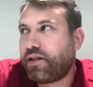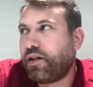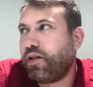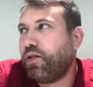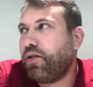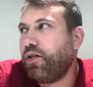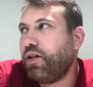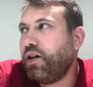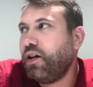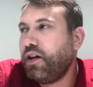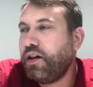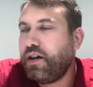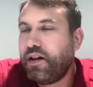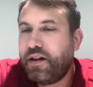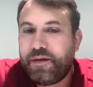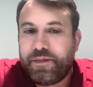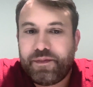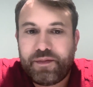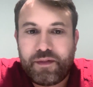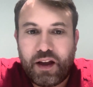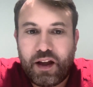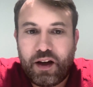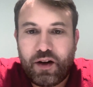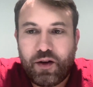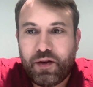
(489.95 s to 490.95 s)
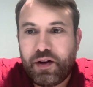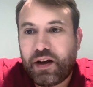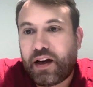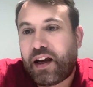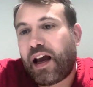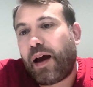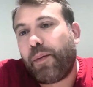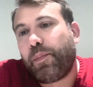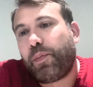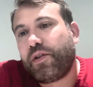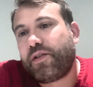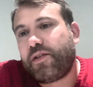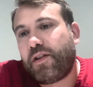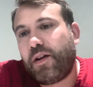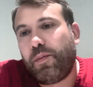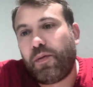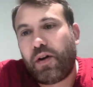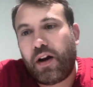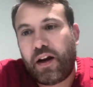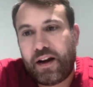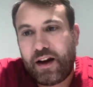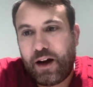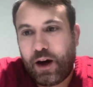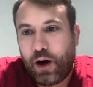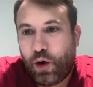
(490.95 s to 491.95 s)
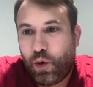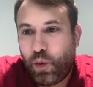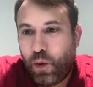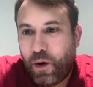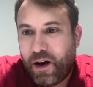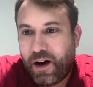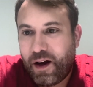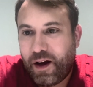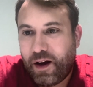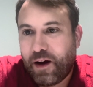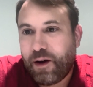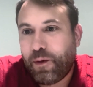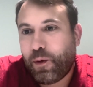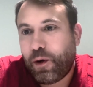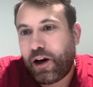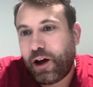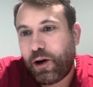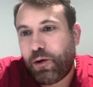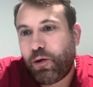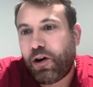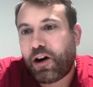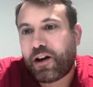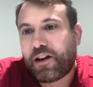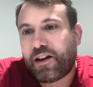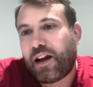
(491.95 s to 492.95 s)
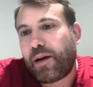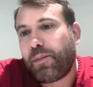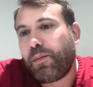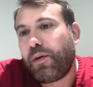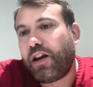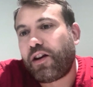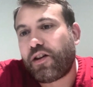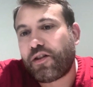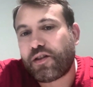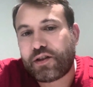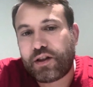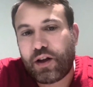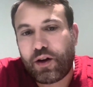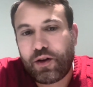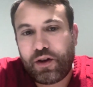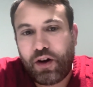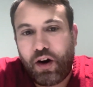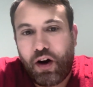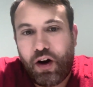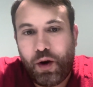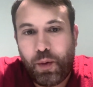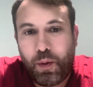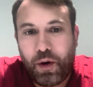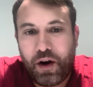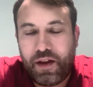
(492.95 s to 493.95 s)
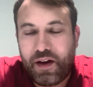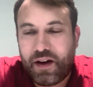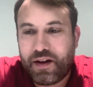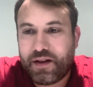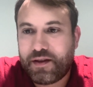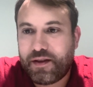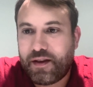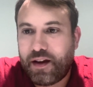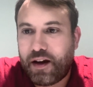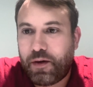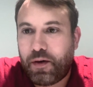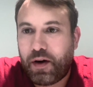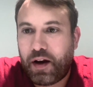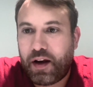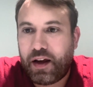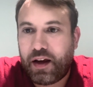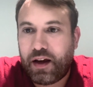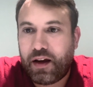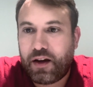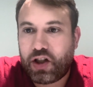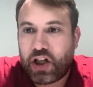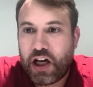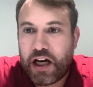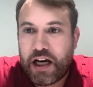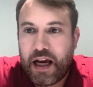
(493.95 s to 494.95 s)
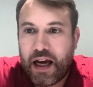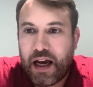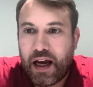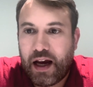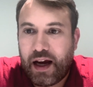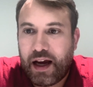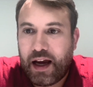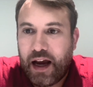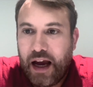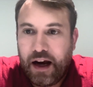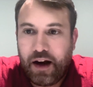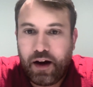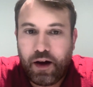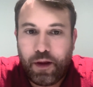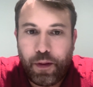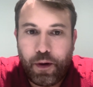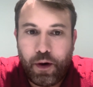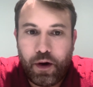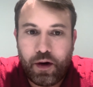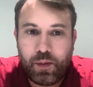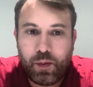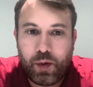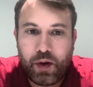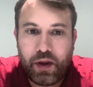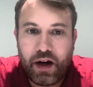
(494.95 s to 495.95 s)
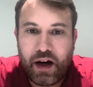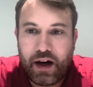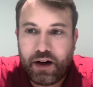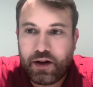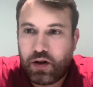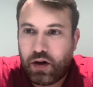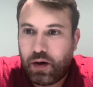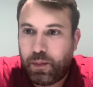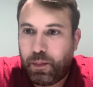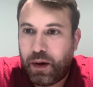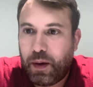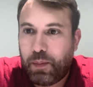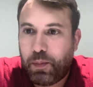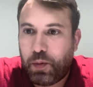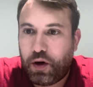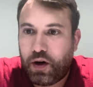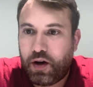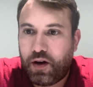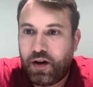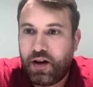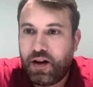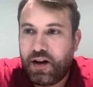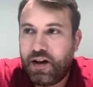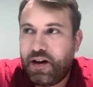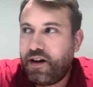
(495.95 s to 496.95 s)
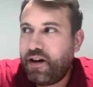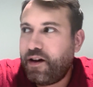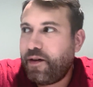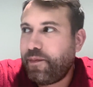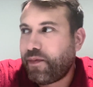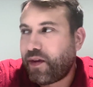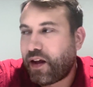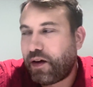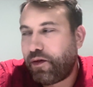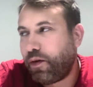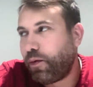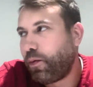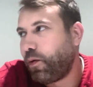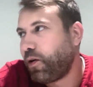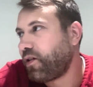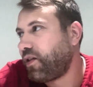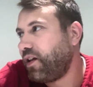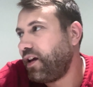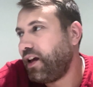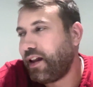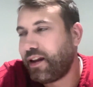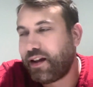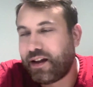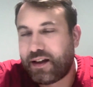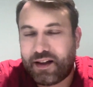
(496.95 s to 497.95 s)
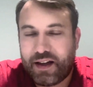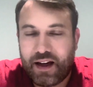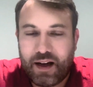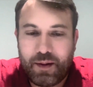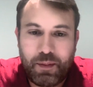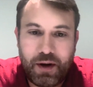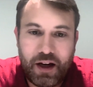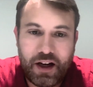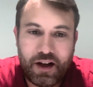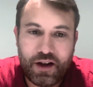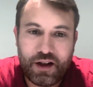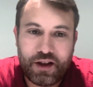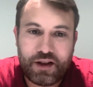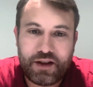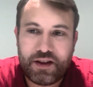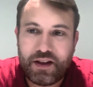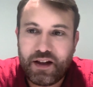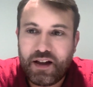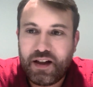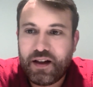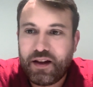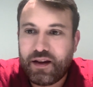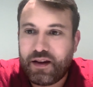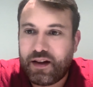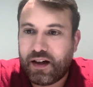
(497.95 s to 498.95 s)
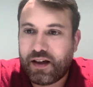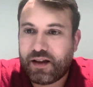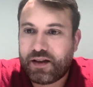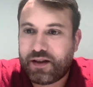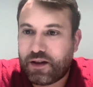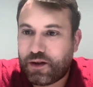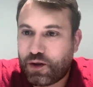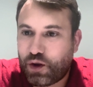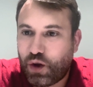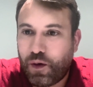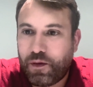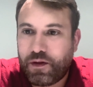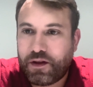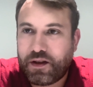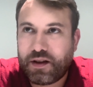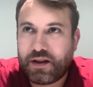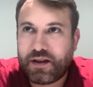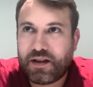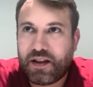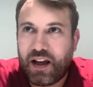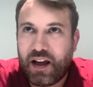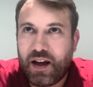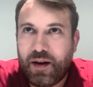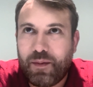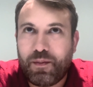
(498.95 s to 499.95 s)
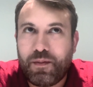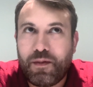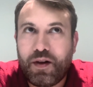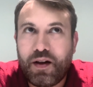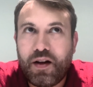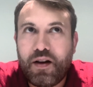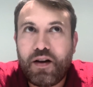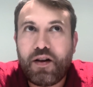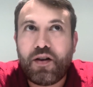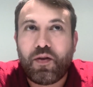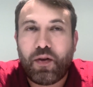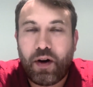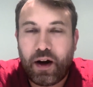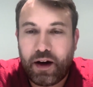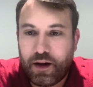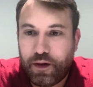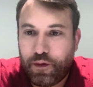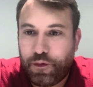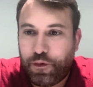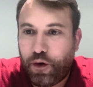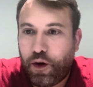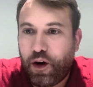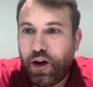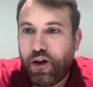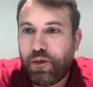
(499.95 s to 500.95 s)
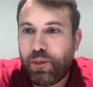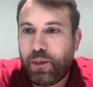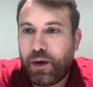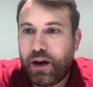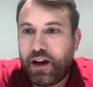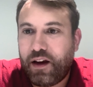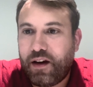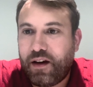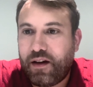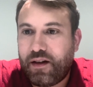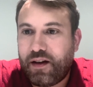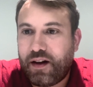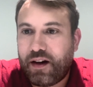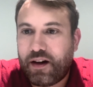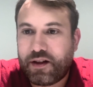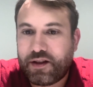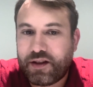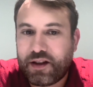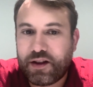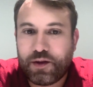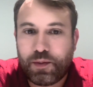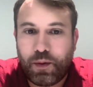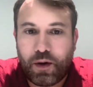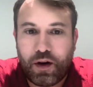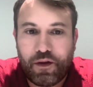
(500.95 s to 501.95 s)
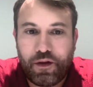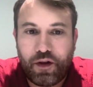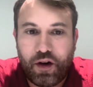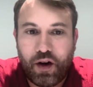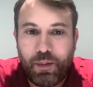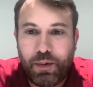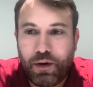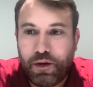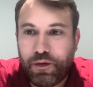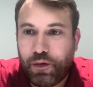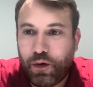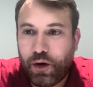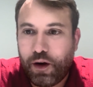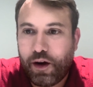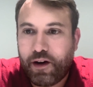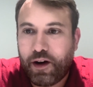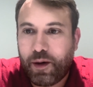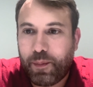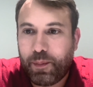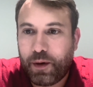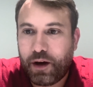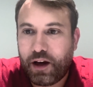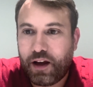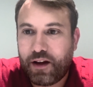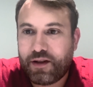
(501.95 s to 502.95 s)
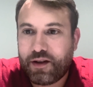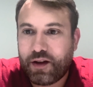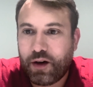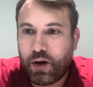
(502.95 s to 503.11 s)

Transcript: So, the campus team right now, when I walk 10 meters down the hallway, they're running a Gen AI hackathon with 100 people. If I walk the other 10 meters, there's the services team. Right in front of me, there sits one of our portfolio companies.